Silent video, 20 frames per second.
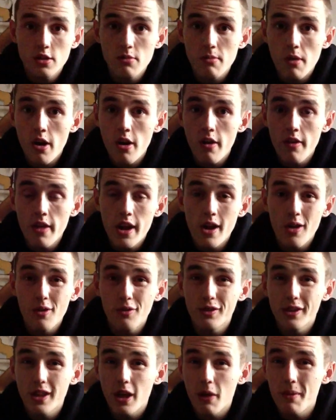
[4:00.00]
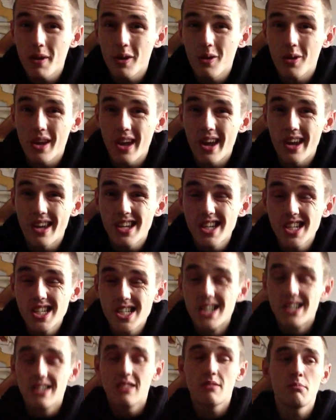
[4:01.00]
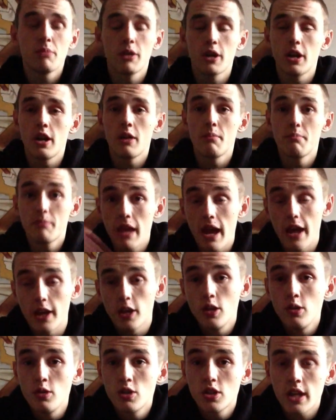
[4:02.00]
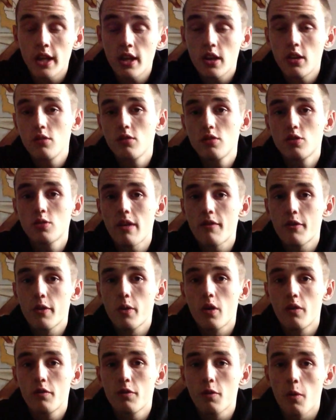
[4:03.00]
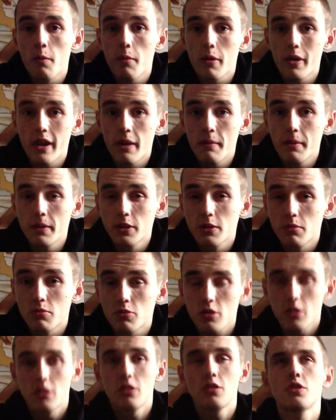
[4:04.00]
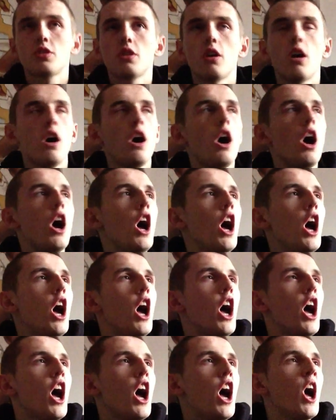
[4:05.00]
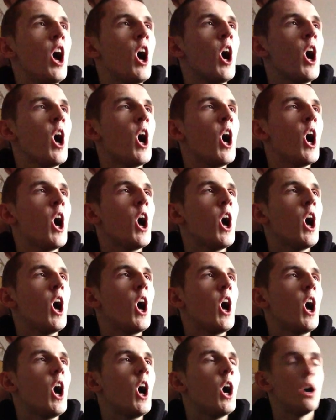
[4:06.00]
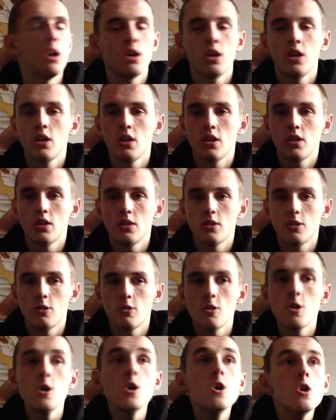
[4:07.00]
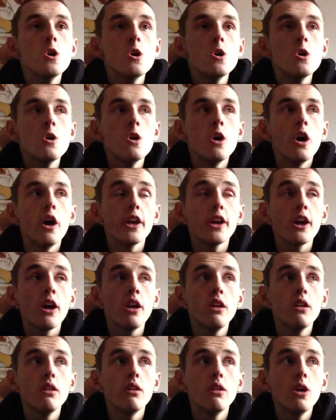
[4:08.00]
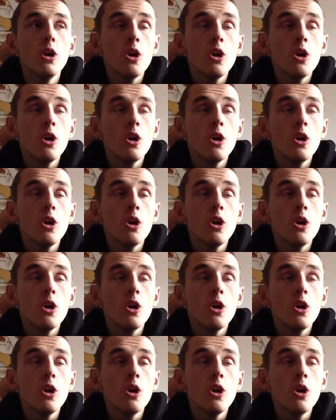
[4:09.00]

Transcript: tomorrow, then hopefully that'll be okay. But yeah, huge thank you to everyone for 1.9 million subscribers. So, are you gone?